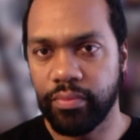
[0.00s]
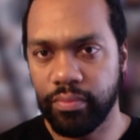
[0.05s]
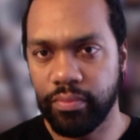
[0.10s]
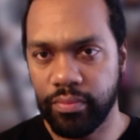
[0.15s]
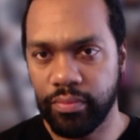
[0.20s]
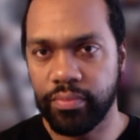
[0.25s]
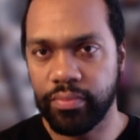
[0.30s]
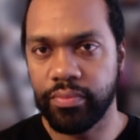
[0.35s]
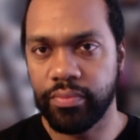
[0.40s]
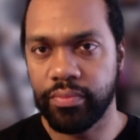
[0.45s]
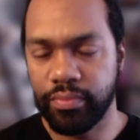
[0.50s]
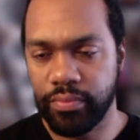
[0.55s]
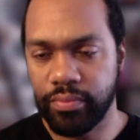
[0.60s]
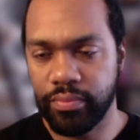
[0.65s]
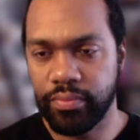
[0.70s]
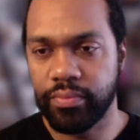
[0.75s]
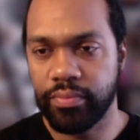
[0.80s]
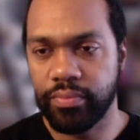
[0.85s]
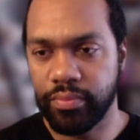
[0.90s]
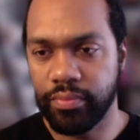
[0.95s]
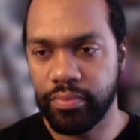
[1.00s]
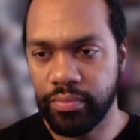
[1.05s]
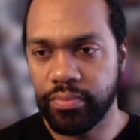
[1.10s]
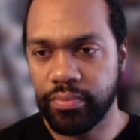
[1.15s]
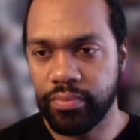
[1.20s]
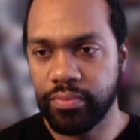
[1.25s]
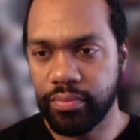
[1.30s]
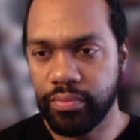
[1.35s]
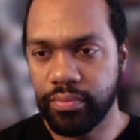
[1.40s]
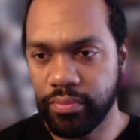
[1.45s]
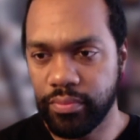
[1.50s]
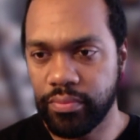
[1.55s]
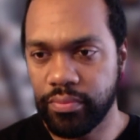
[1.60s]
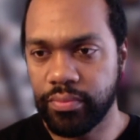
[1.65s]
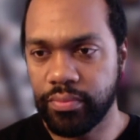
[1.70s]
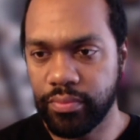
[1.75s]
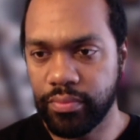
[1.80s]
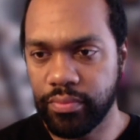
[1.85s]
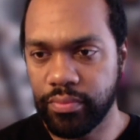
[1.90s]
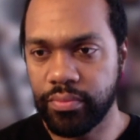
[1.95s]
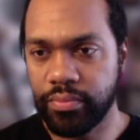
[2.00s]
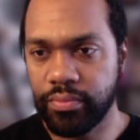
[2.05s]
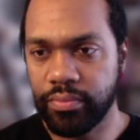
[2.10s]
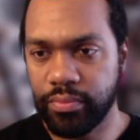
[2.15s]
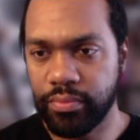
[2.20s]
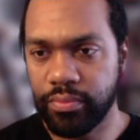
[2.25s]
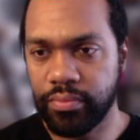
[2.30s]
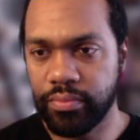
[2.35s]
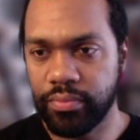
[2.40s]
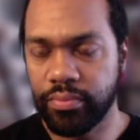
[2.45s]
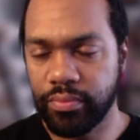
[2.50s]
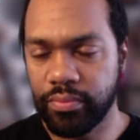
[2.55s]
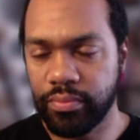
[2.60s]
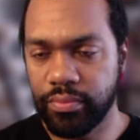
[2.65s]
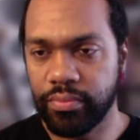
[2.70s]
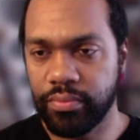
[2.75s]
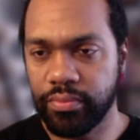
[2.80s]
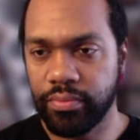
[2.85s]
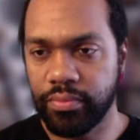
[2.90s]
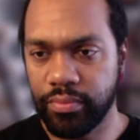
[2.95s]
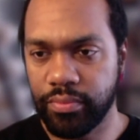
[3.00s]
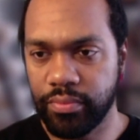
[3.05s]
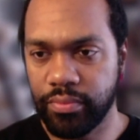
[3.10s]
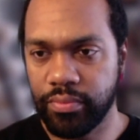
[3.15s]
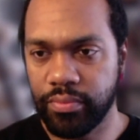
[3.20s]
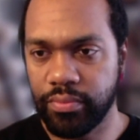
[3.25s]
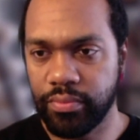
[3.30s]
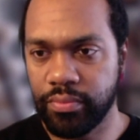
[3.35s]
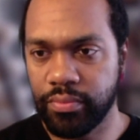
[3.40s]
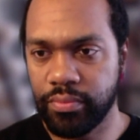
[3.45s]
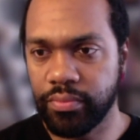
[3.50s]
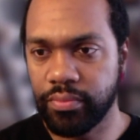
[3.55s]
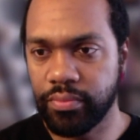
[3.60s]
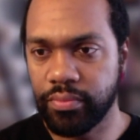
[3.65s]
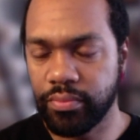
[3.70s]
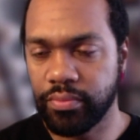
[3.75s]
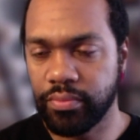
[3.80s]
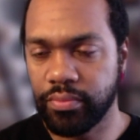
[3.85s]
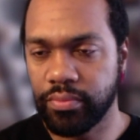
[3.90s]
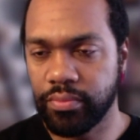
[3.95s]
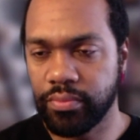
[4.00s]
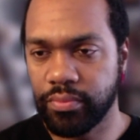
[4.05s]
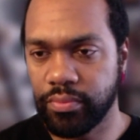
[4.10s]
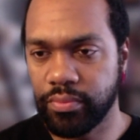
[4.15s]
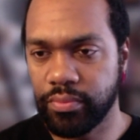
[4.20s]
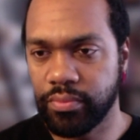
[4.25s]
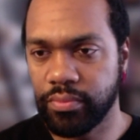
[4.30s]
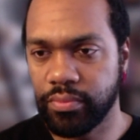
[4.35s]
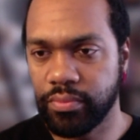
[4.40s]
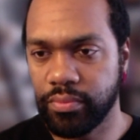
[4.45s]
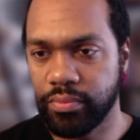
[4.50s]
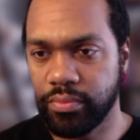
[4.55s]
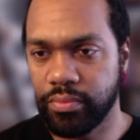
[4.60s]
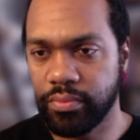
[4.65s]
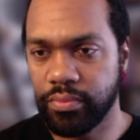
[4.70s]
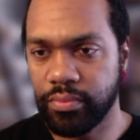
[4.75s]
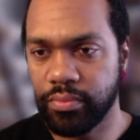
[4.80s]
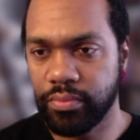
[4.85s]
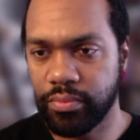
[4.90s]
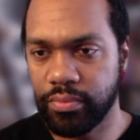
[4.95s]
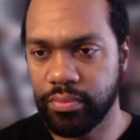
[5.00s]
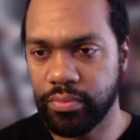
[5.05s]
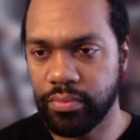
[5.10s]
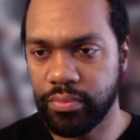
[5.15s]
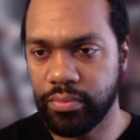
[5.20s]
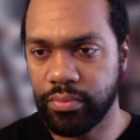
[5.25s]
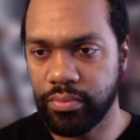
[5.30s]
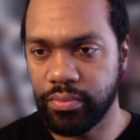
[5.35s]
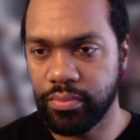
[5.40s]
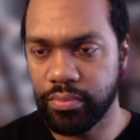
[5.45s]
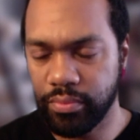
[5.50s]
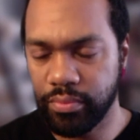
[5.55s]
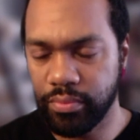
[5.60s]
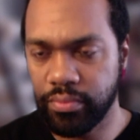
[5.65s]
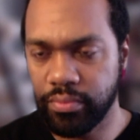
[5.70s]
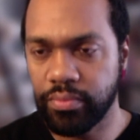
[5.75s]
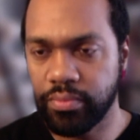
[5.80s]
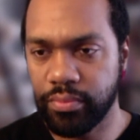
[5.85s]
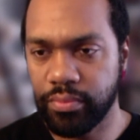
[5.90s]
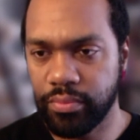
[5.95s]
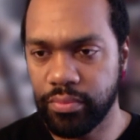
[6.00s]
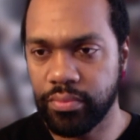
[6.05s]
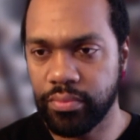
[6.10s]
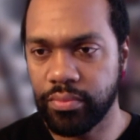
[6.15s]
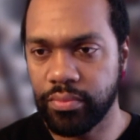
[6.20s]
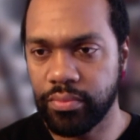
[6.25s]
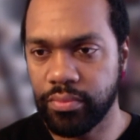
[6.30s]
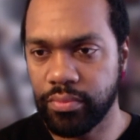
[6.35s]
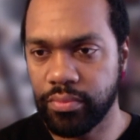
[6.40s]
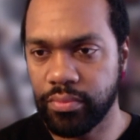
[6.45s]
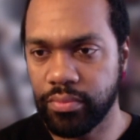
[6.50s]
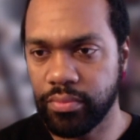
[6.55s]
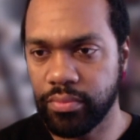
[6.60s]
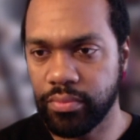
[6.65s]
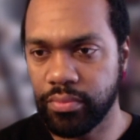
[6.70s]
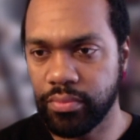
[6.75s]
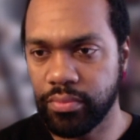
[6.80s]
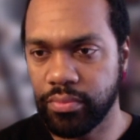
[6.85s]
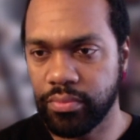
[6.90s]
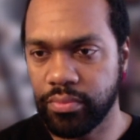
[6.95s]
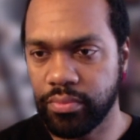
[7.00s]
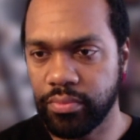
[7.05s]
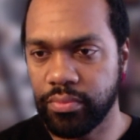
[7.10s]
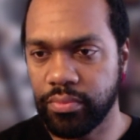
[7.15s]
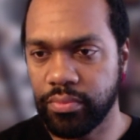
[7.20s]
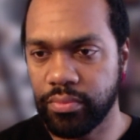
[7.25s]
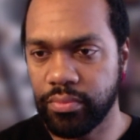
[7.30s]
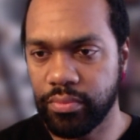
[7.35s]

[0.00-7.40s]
The person shown says nothing.